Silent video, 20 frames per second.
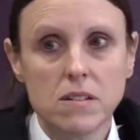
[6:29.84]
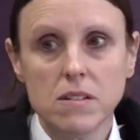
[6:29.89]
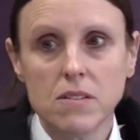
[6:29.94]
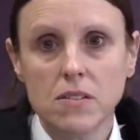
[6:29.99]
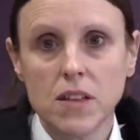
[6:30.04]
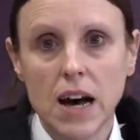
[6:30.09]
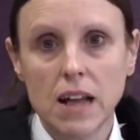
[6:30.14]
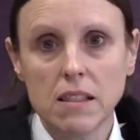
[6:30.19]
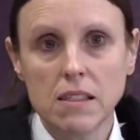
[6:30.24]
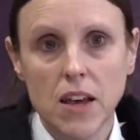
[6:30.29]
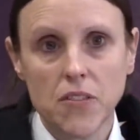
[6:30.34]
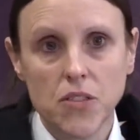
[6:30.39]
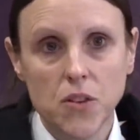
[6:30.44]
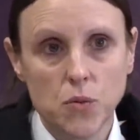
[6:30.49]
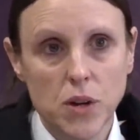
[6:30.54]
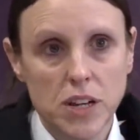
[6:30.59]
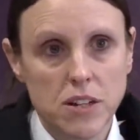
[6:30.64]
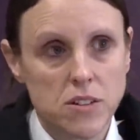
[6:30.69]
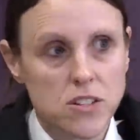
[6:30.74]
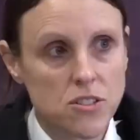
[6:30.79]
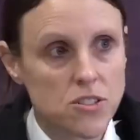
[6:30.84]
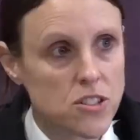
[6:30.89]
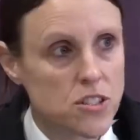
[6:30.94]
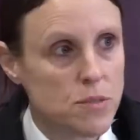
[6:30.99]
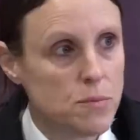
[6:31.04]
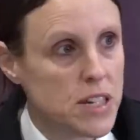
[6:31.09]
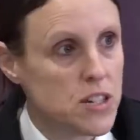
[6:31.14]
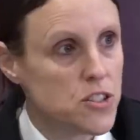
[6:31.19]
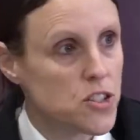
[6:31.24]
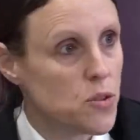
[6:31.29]
That led the witness to
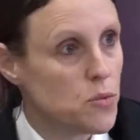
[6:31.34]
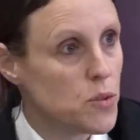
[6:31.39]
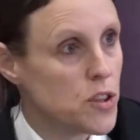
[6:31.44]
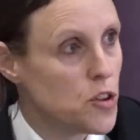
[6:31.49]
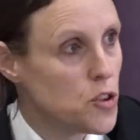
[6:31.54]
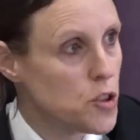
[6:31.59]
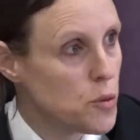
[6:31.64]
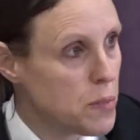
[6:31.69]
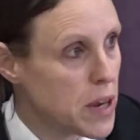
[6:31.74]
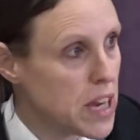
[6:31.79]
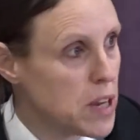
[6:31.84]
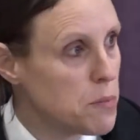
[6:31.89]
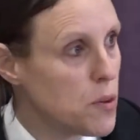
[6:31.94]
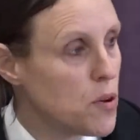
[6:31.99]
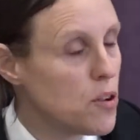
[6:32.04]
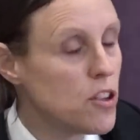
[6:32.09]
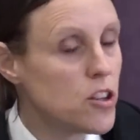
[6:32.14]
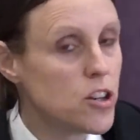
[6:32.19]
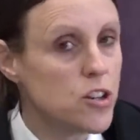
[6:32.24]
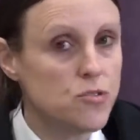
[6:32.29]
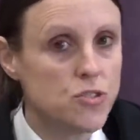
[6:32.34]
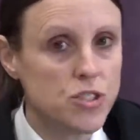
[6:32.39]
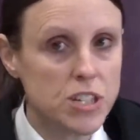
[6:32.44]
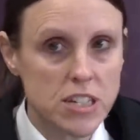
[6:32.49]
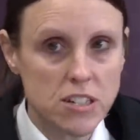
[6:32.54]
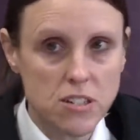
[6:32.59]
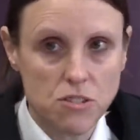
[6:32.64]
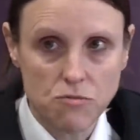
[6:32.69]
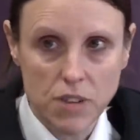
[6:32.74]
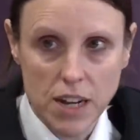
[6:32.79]
meet up with other people who
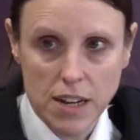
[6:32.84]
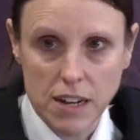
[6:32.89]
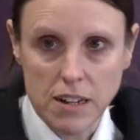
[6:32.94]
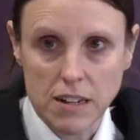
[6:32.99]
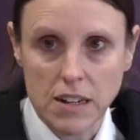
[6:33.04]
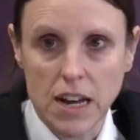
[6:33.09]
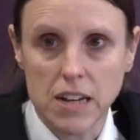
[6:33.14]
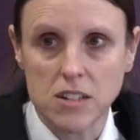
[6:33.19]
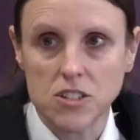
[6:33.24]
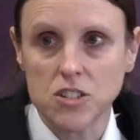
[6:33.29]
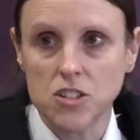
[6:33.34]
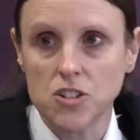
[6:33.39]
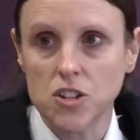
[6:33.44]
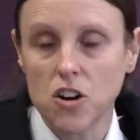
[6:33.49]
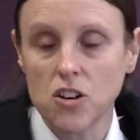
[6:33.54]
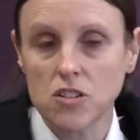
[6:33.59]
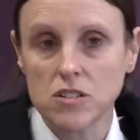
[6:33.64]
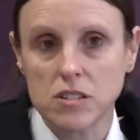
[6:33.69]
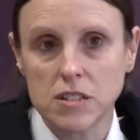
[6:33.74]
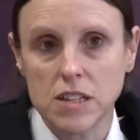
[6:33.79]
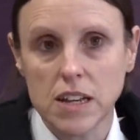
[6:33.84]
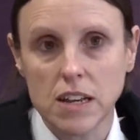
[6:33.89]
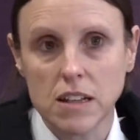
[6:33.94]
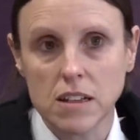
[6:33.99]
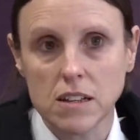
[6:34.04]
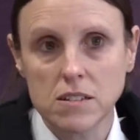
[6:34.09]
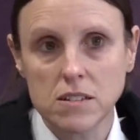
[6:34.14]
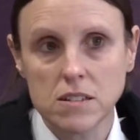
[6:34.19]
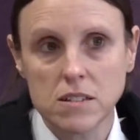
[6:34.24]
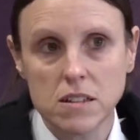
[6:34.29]
did recognise the dog as
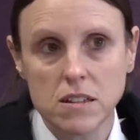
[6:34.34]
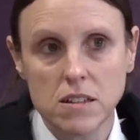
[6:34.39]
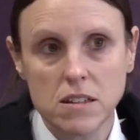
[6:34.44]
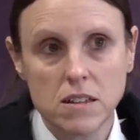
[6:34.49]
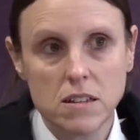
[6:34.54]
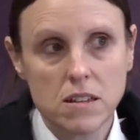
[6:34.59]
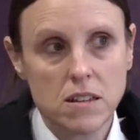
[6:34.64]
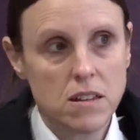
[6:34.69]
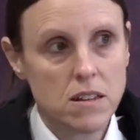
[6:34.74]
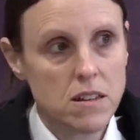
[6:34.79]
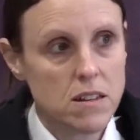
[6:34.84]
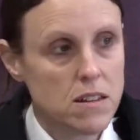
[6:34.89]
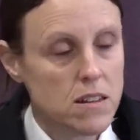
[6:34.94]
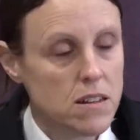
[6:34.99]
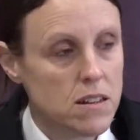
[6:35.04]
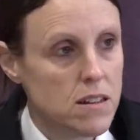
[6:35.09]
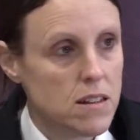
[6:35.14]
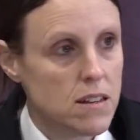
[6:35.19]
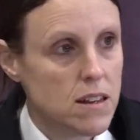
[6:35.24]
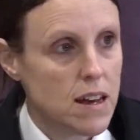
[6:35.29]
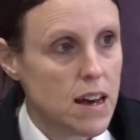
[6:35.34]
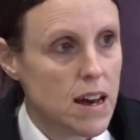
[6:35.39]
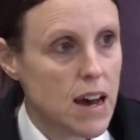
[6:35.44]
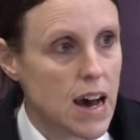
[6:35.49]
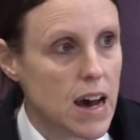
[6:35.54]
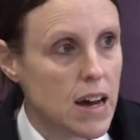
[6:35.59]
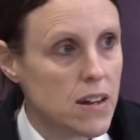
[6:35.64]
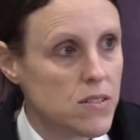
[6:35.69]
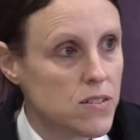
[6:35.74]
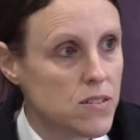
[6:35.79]
Nicola's,
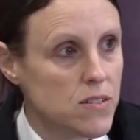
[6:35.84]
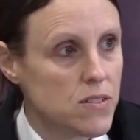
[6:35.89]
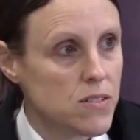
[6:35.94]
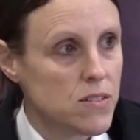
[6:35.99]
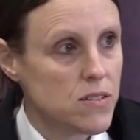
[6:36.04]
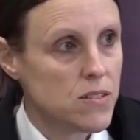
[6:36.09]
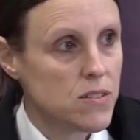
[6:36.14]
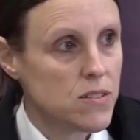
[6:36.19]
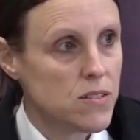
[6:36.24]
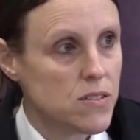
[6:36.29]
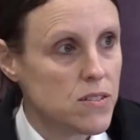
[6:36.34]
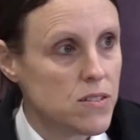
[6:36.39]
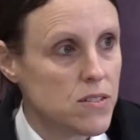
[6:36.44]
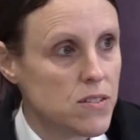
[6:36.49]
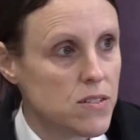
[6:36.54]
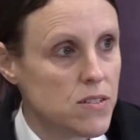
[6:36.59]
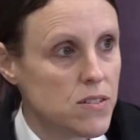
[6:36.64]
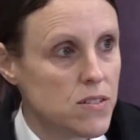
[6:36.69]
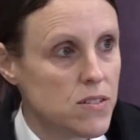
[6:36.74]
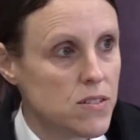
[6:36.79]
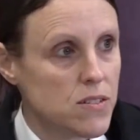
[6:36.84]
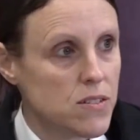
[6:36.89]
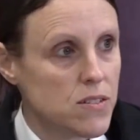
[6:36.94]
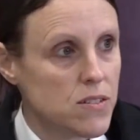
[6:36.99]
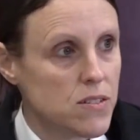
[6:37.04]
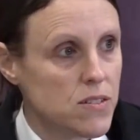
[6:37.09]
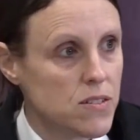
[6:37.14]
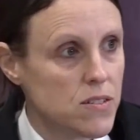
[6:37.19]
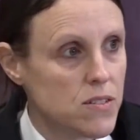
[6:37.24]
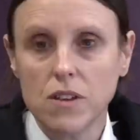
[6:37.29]
and the school
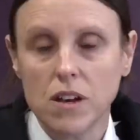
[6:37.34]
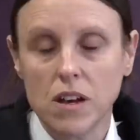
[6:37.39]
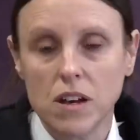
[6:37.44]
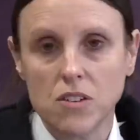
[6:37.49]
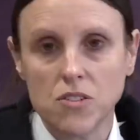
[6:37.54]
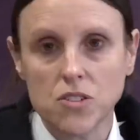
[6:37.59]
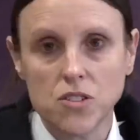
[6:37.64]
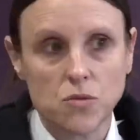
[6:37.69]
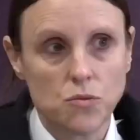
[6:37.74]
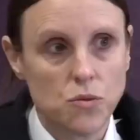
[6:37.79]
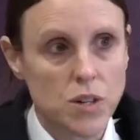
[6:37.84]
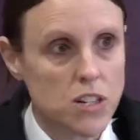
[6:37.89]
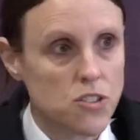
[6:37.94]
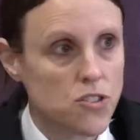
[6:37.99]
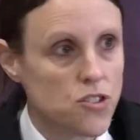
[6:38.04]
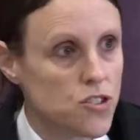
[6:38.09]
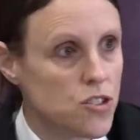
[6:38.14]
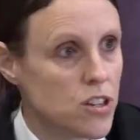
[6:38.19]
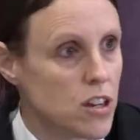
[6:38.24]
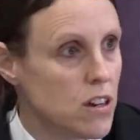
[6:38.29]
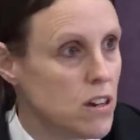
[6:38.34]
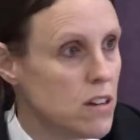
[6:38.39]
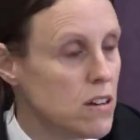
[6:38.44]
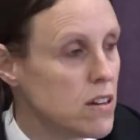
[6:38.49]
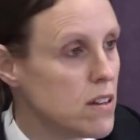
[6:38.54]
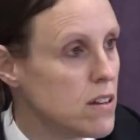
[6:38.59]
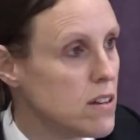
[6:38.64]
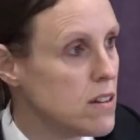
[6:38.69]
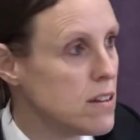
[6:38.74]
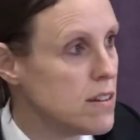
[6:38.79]
to which
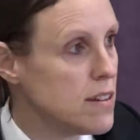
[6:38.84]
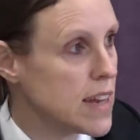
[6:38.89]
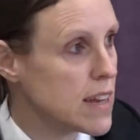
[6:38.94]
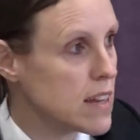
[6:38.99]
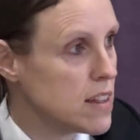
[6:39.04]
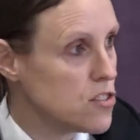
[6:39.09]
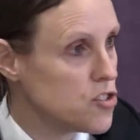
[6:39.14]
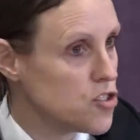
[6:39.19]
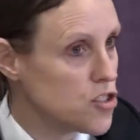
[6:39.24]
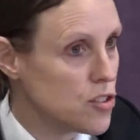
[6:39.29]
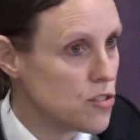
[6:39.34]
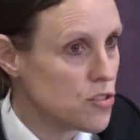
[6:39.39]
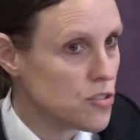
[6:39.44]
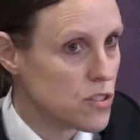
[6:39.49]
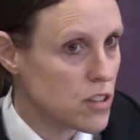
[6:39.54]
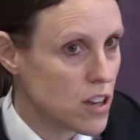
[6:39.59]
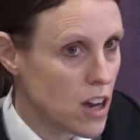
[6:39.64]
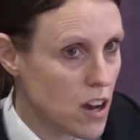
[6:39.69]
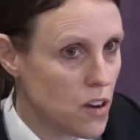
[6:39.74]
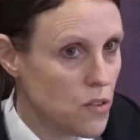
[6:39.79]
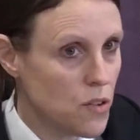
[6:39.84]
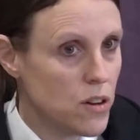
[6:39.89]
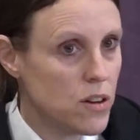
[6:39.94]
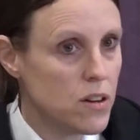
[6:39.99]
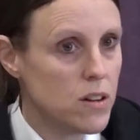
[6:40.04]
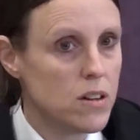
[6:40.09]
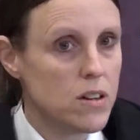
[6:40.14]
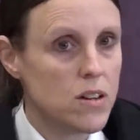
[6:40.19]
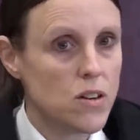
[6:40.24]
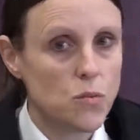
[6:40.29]
Nicola's children go
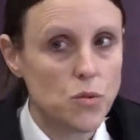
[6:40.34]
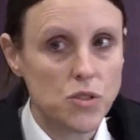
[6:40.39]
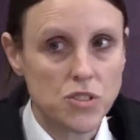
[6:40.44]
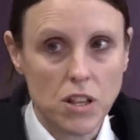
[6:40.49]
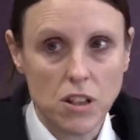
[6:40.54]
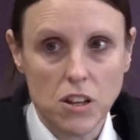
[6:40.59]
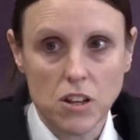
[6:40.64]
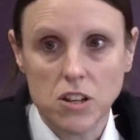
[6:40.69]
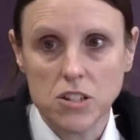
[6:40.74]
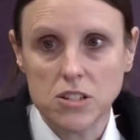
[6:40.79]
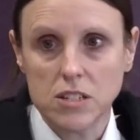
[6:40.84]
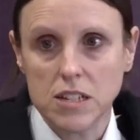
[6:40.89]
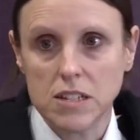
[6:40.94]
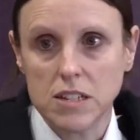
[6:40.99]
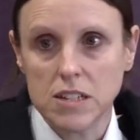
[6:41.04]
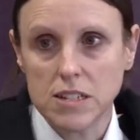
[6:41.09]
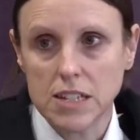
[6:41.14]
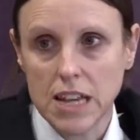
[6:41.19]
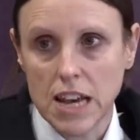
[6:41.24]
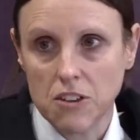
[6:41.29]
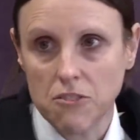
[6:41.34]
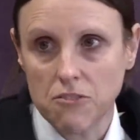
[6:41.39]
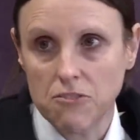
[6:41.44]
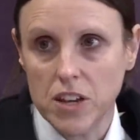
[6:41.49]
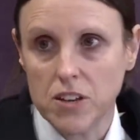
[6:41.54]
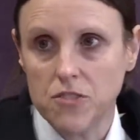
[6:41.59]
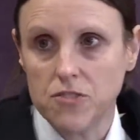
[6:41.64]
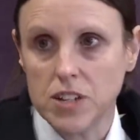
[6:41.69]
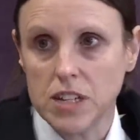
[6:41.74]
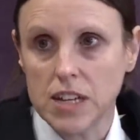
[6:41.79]
was alerted at
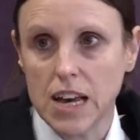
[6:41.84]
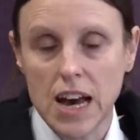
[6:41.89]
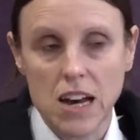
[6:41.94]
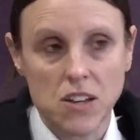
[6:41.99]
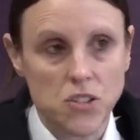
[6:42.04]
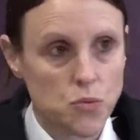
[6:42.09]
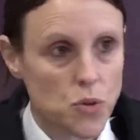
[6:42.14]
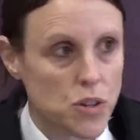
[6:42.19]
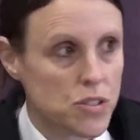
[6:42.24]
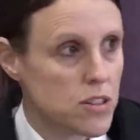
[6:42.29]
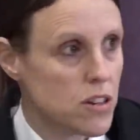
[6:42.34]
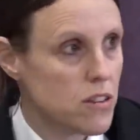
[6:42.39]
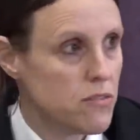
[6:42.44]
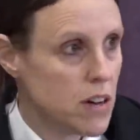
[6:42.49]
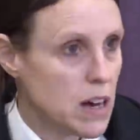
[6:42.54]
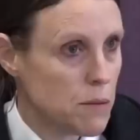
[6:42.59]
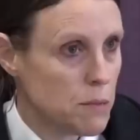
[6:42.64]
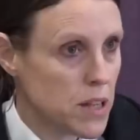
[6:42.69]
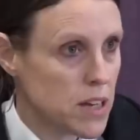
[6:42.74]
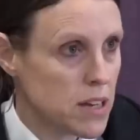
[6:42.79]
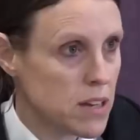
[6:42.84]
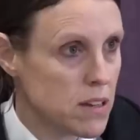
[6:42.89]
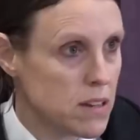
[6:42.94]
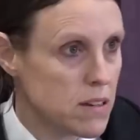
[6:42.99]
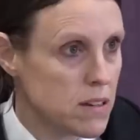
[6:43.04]
10:50, as was her family.